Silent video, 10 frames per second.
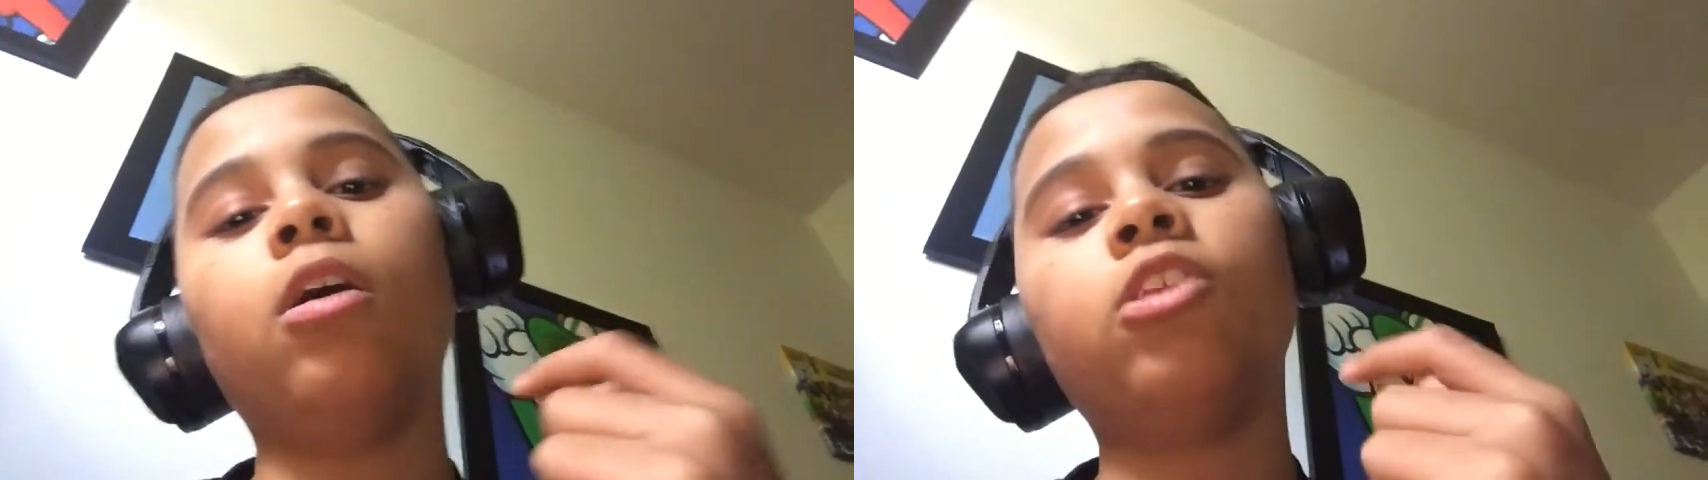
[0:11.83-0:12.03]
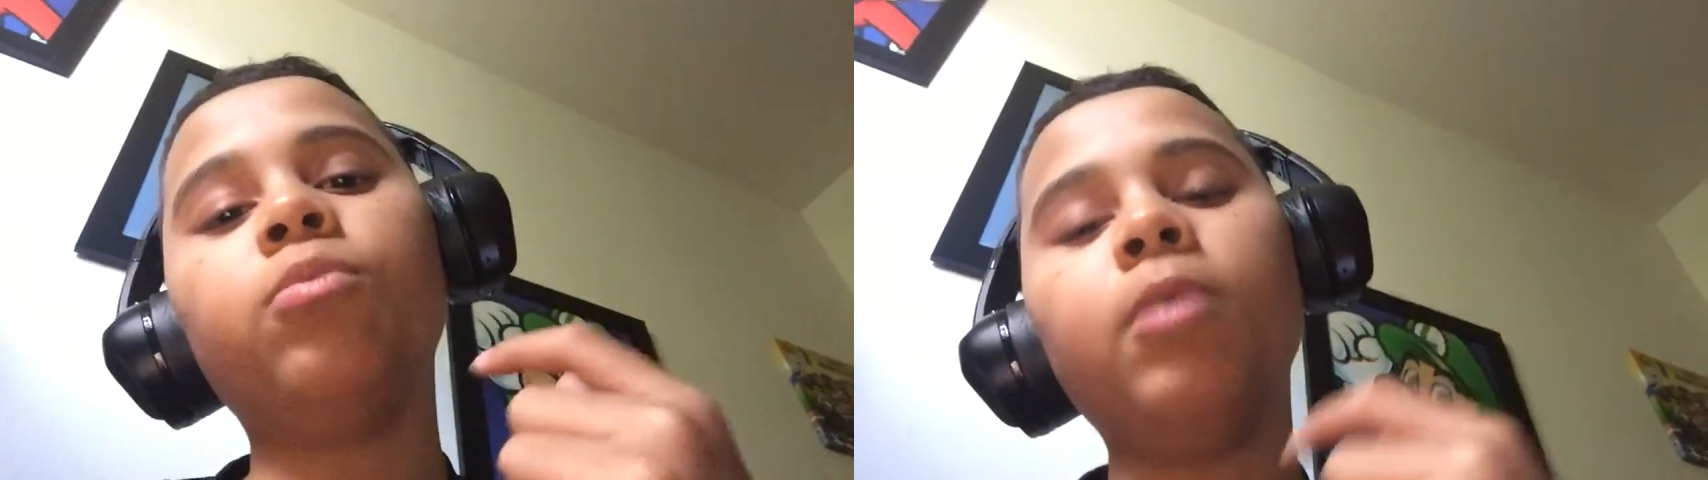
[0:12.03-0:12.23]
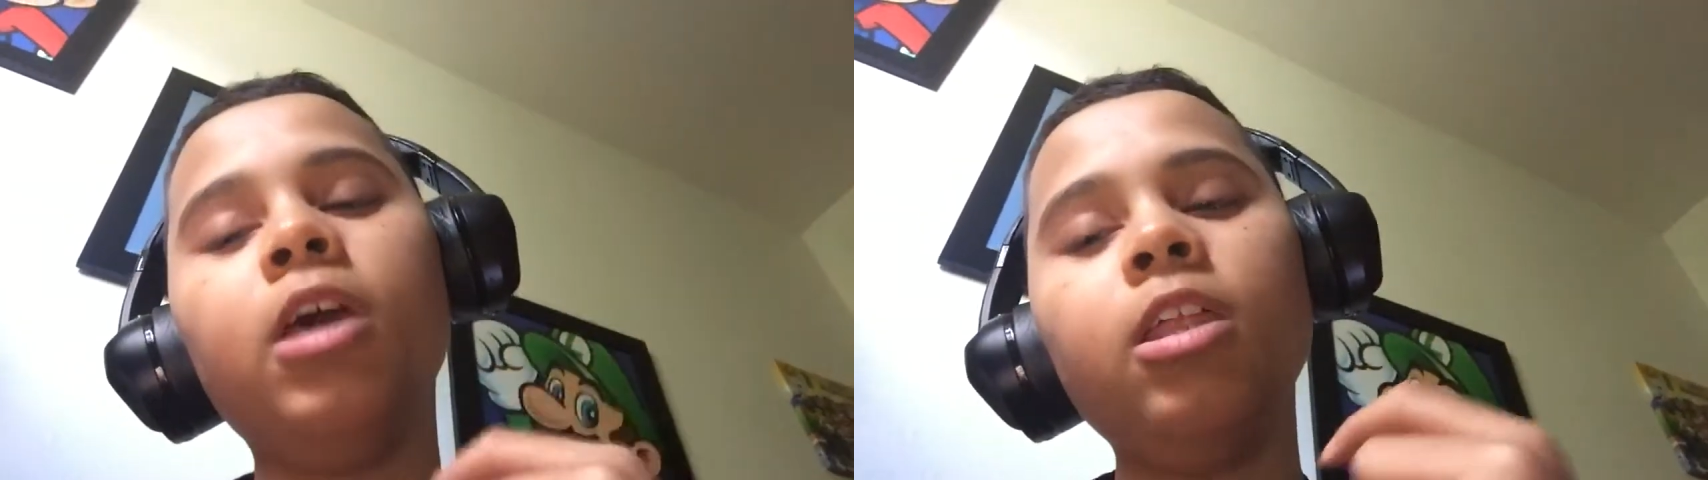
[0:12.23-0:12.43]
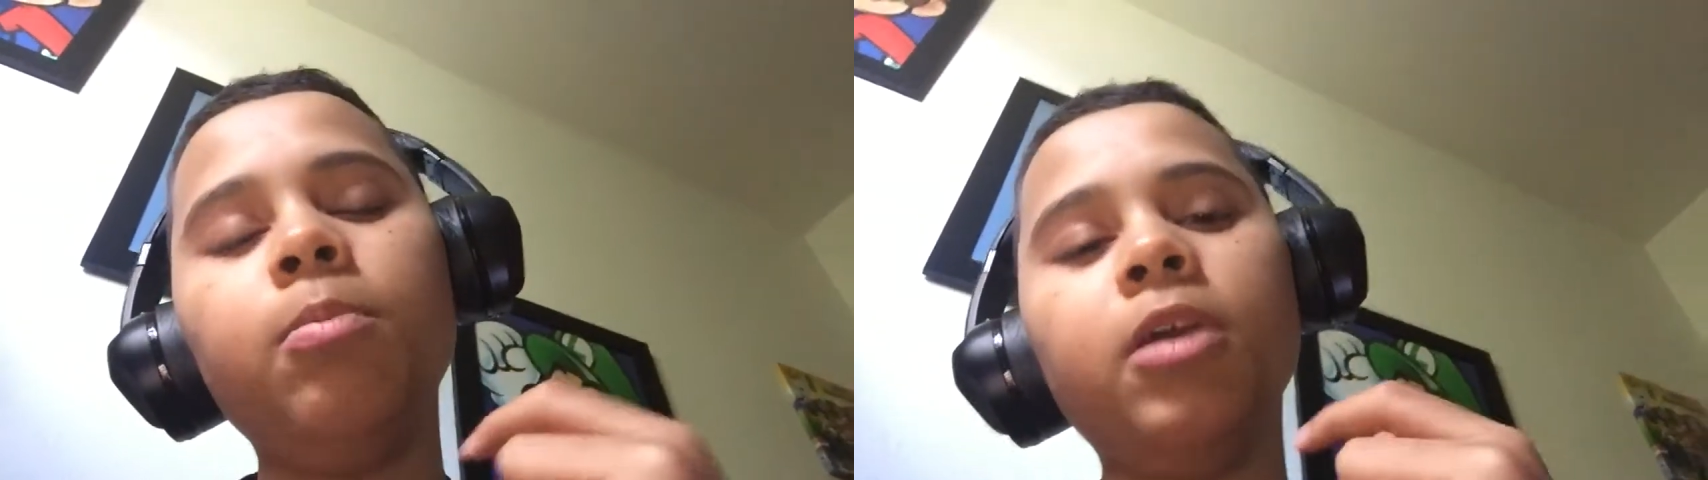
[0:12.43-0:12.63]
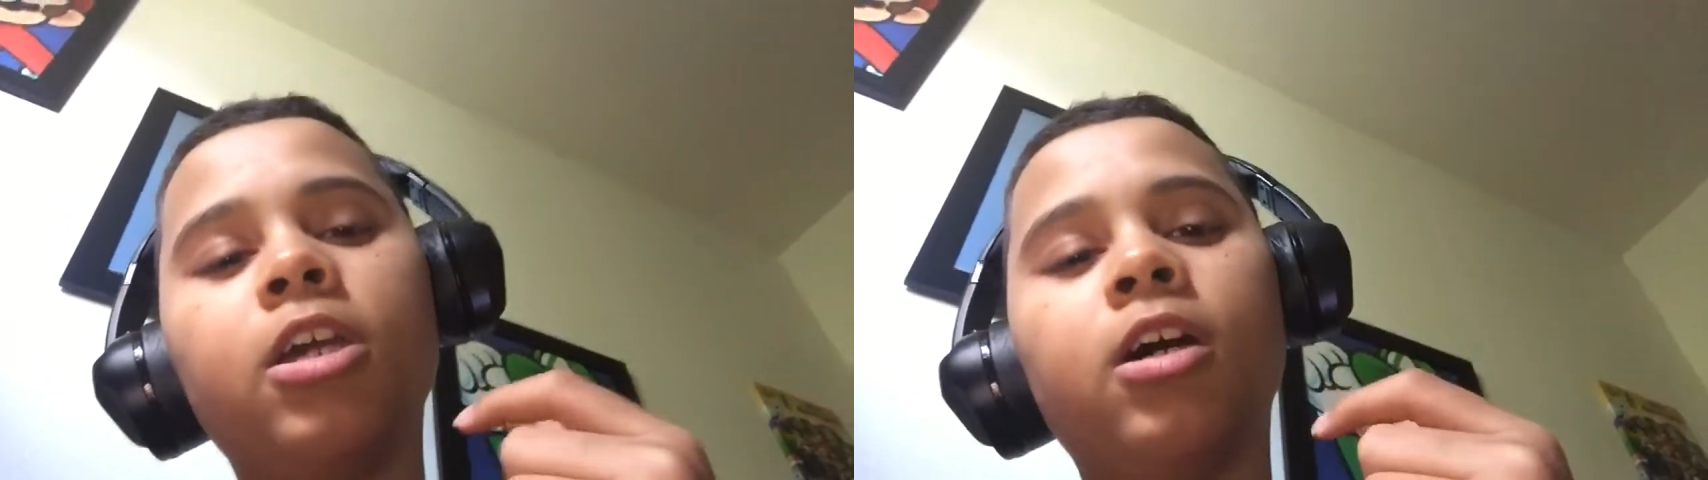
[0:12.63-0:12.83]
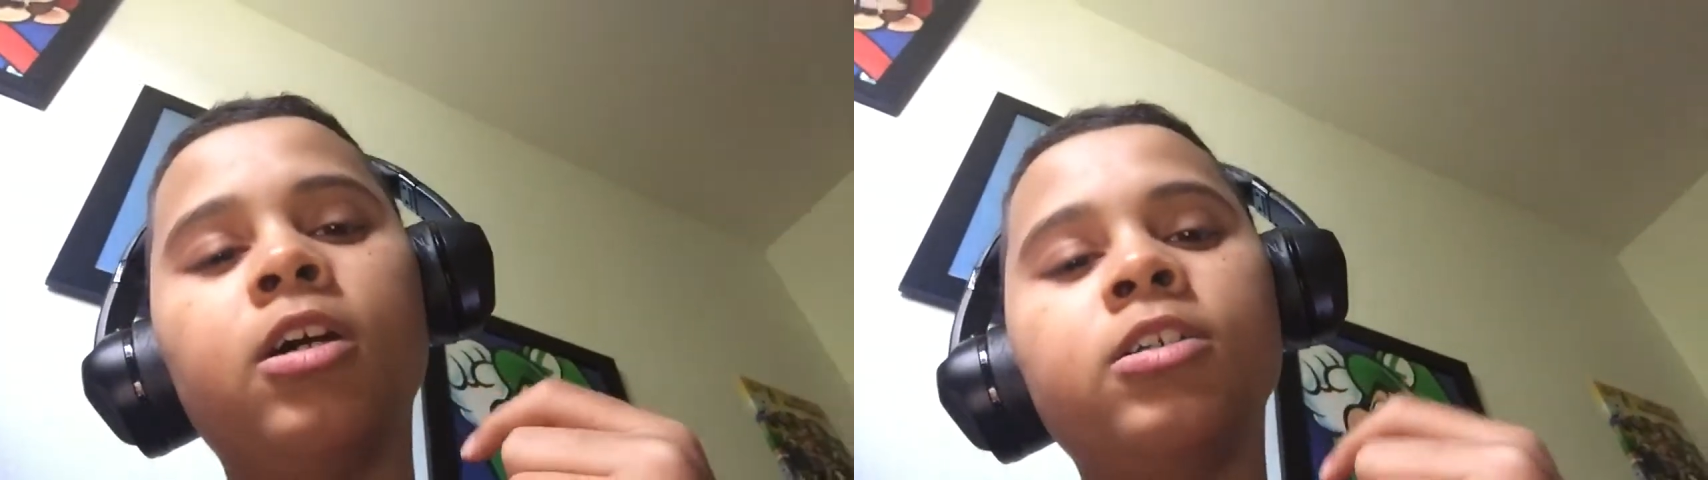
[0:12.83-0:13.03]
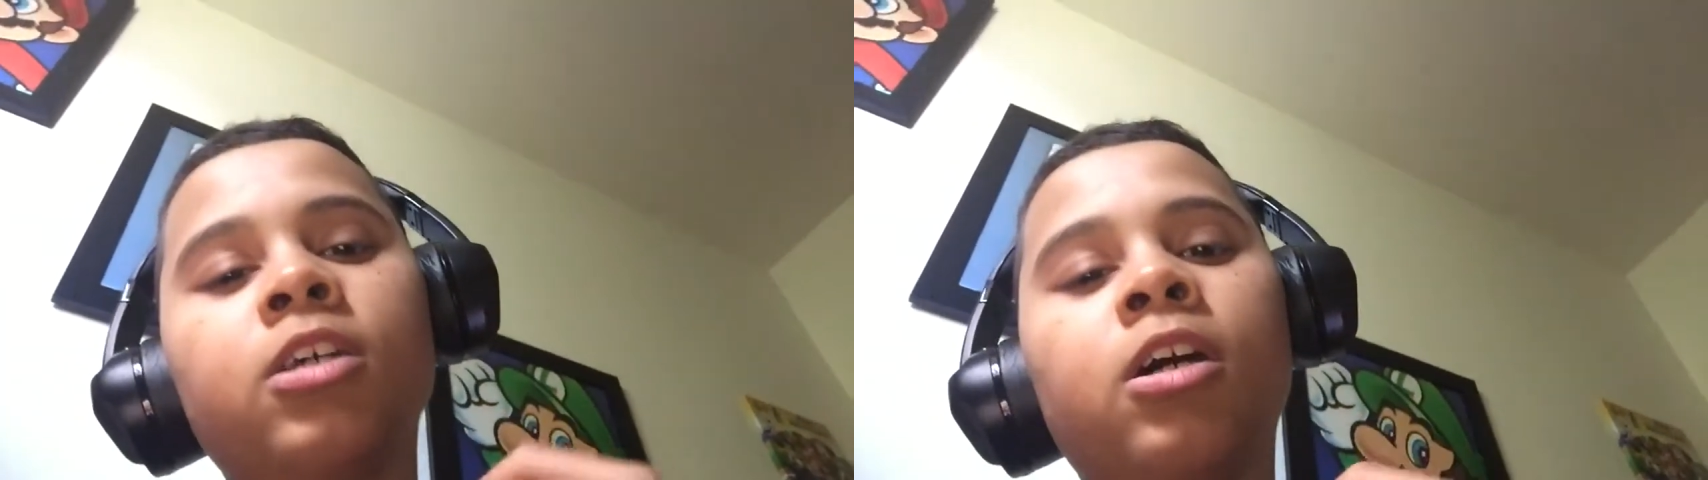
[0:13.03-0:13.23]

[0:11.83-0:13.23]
It's mainly because,